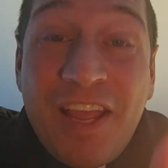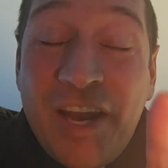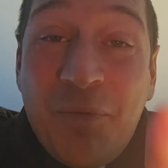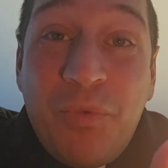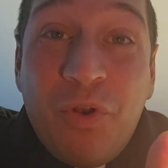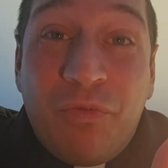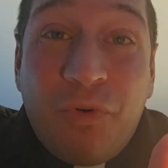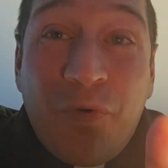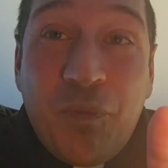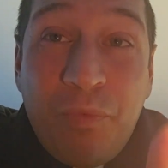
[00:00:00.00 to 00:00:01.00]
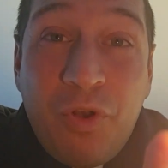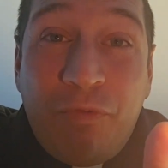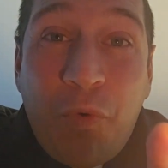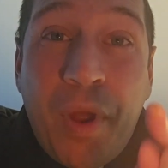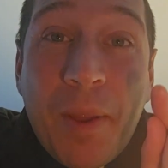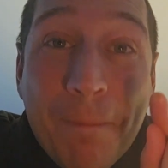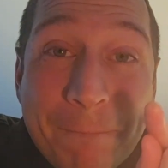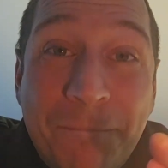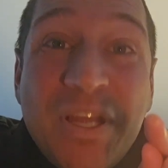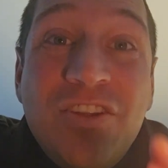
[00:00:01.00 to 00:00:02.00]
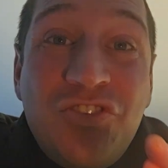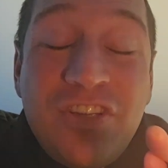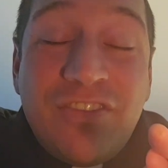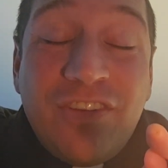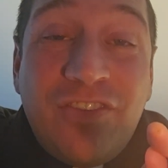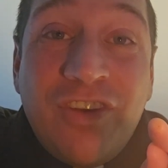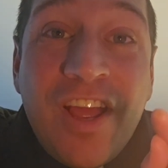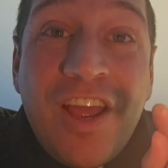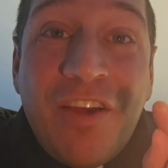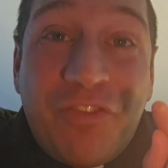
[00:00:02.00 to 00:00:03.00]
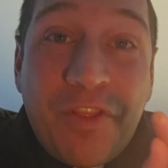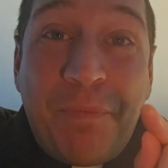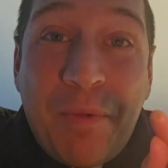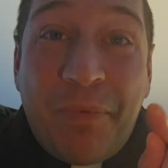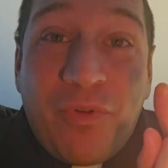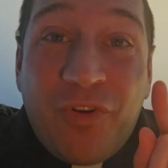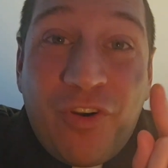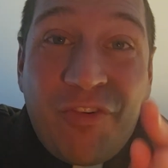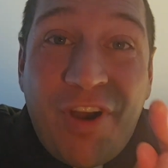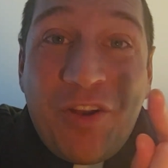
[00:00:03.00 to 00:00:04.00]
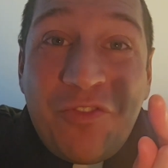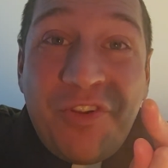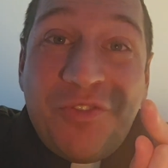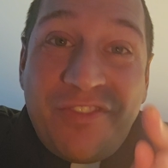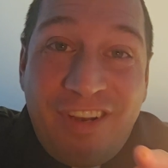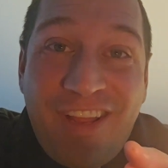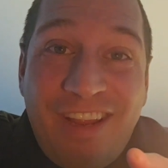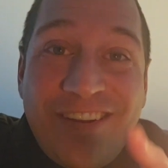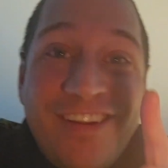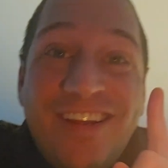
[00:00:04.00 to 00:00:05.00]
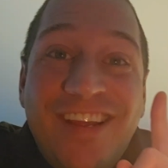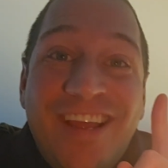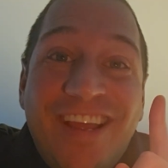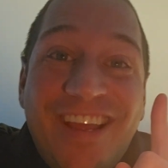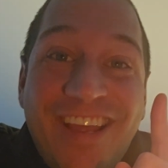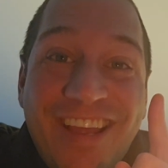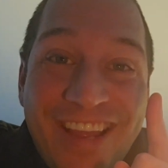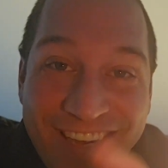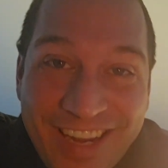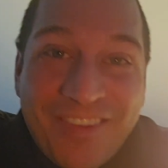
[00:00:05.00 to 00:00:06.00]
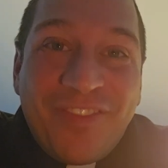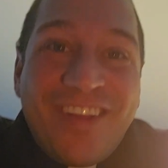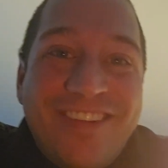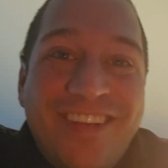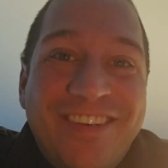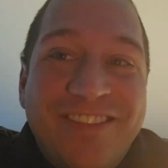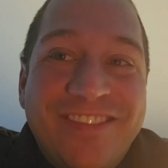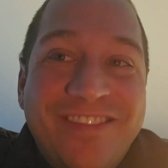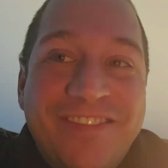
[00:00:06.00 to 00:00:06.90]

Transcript: in a beautiful, beautiful way. Be Jesus for the people around you today. And God bless you.